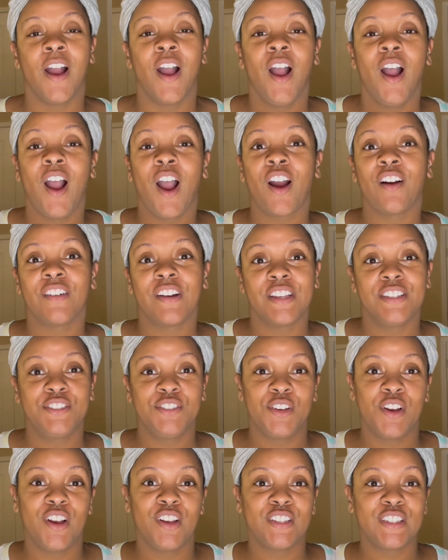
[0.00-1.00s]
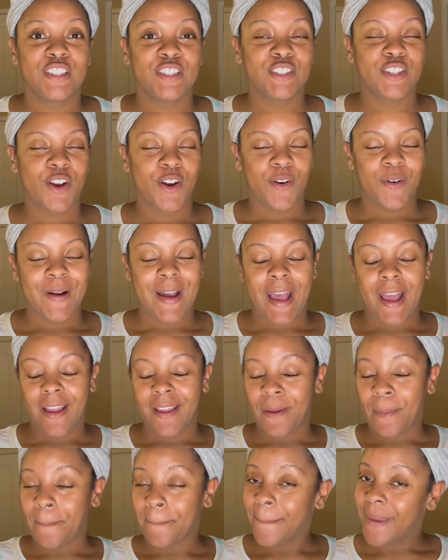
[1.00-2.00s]
All right, y'all, so I
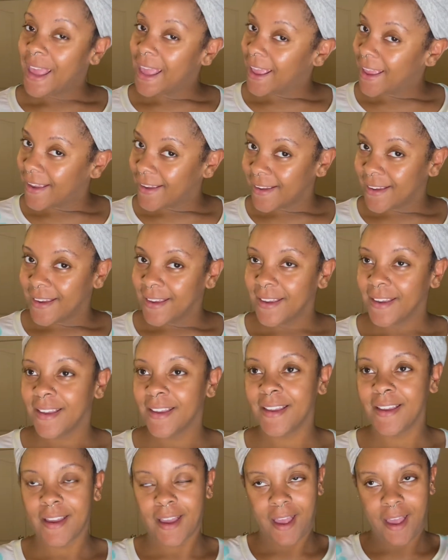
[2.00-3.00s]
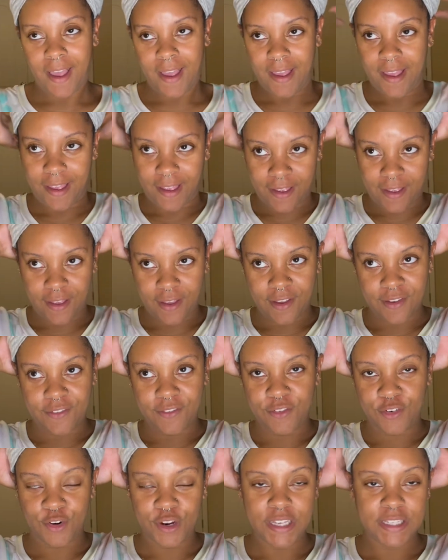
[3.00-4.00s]
am back. I have
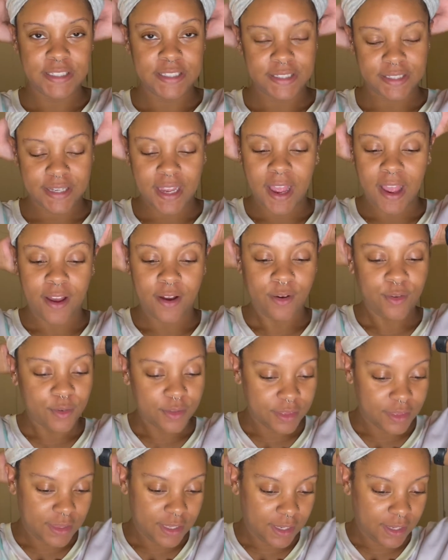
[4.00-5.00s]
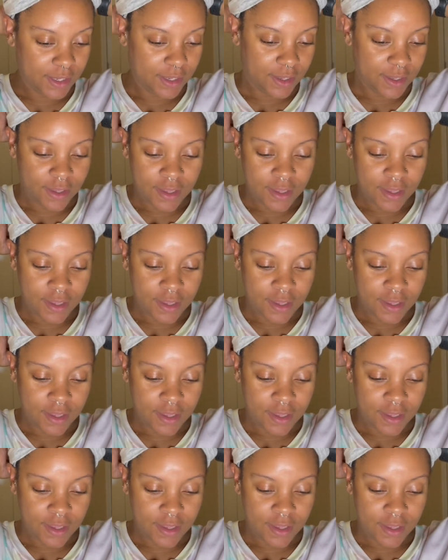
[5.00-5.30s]
rinsed out the